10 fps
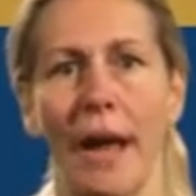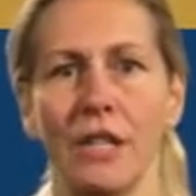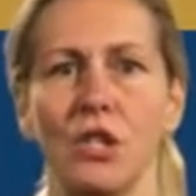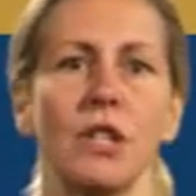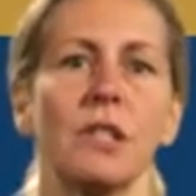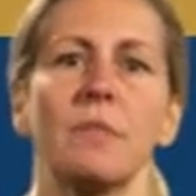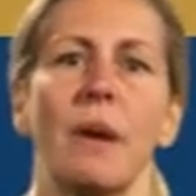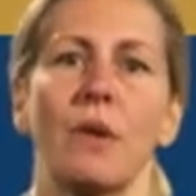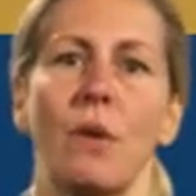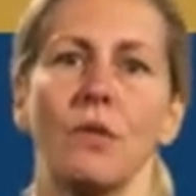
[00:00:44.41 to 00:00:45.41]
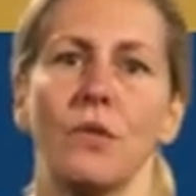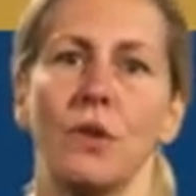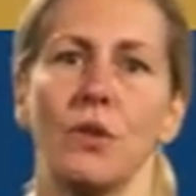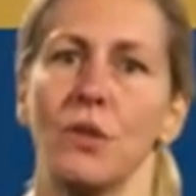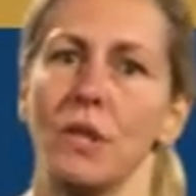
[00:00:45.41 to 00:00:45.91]
and adjust the background
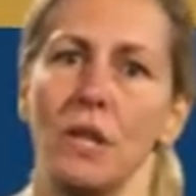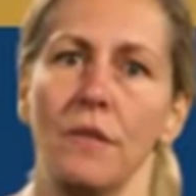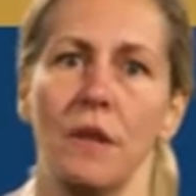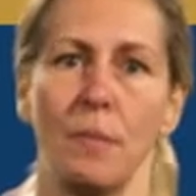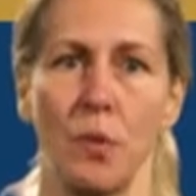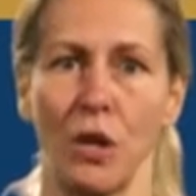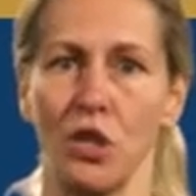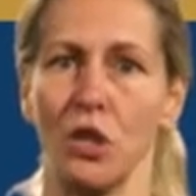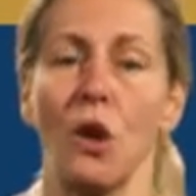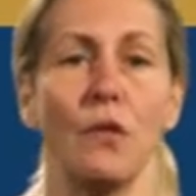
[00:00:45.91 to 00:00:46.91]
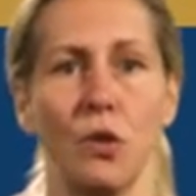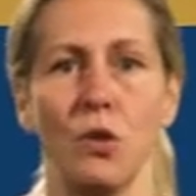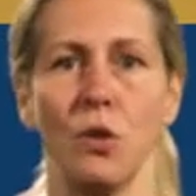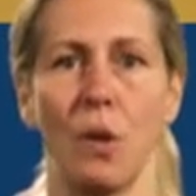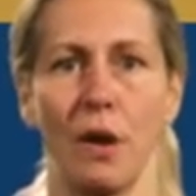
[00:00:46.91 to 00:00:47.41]
photo to give an impression of
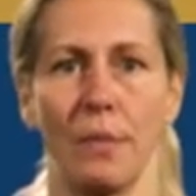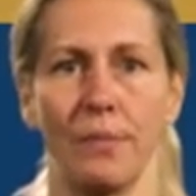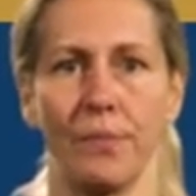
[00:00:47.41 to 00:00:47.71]
who you are.